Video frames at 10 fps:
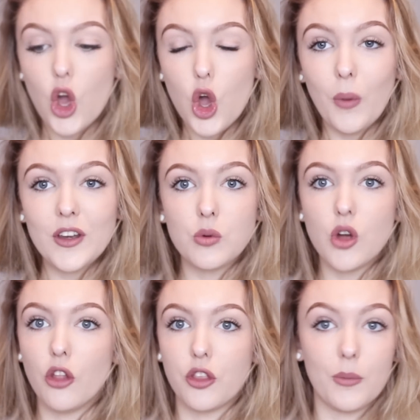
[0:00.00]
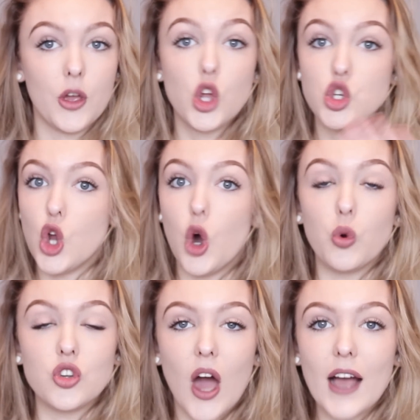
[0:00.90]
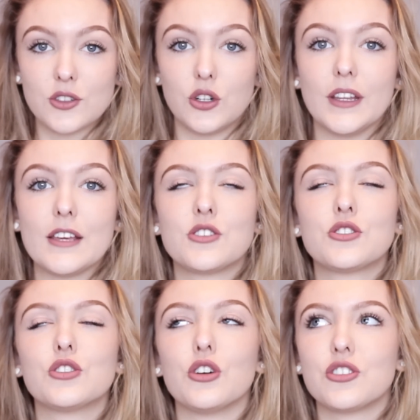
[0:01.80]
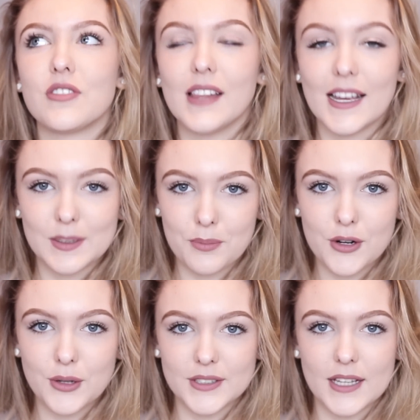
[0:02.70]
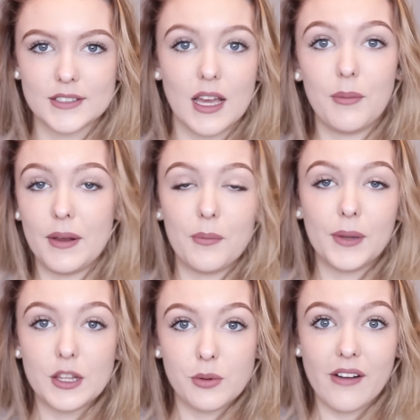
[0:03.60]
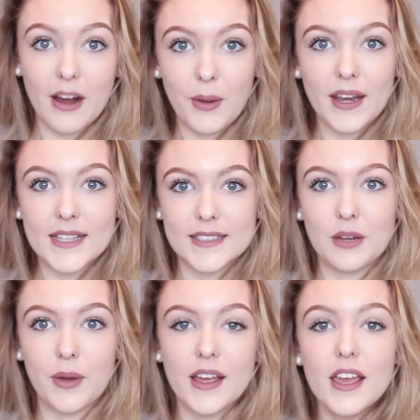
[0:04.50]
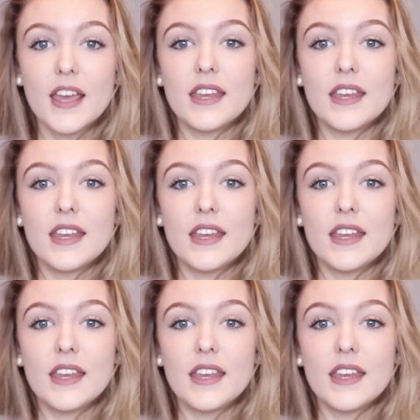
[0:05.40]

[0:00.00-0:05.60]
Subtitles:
hurt when you got them? No, not at all. It's such a relaxing process. I mean, the place where I went is anyway.